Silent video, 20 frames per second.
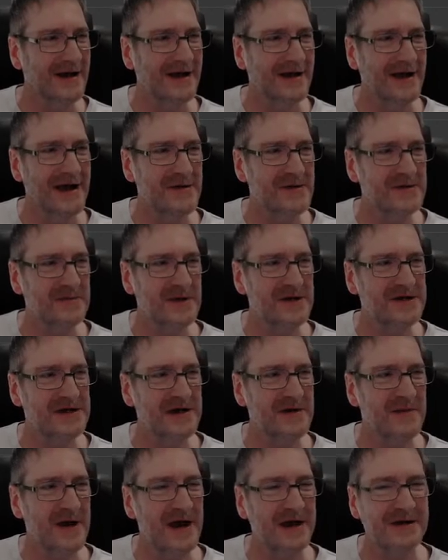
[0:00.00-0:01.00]
Uh, he was
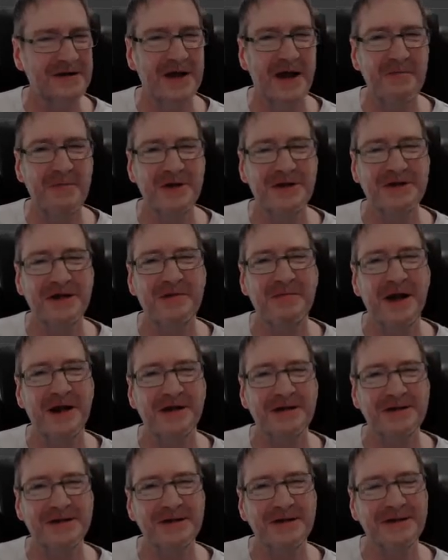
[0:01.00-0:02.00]
bitching about it and I'm bitching
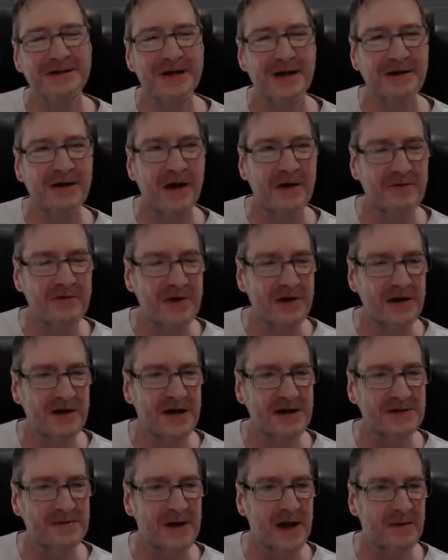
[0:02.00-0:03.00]
about it too because I'd, I'd really
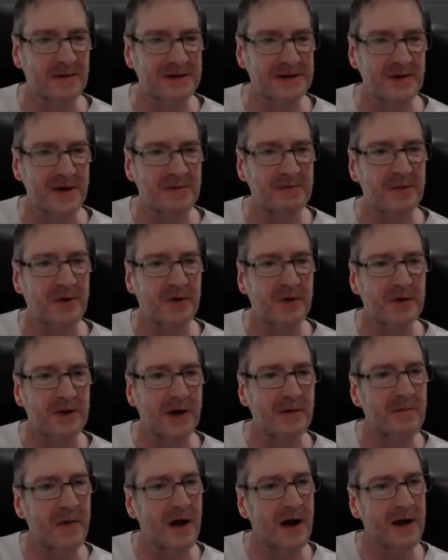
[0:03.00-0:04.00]
like to be able to
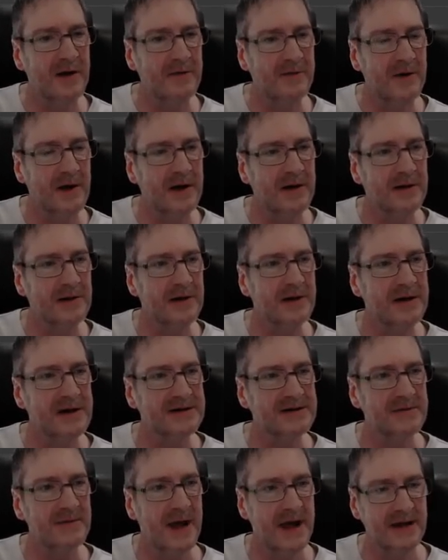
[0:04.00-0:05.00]
import a Maya file
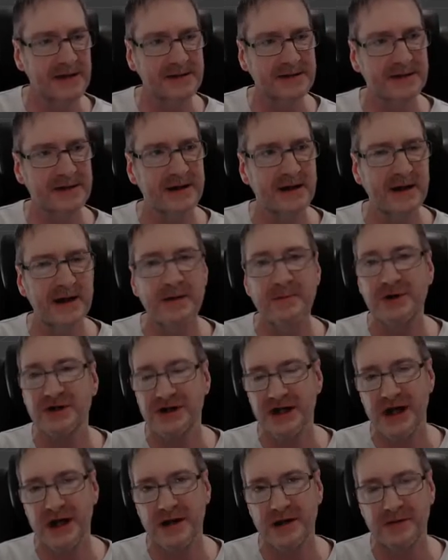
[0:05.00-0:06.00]
into Max,
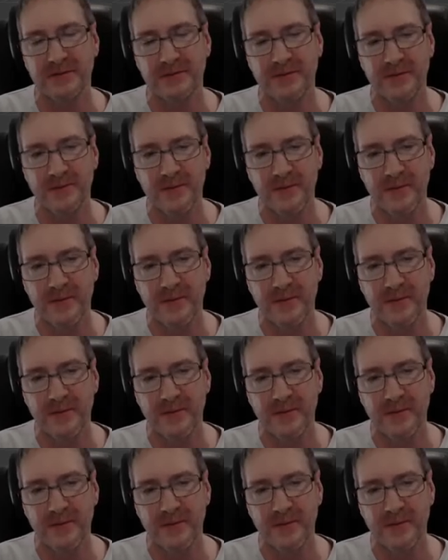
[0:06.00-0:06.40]
but you can't.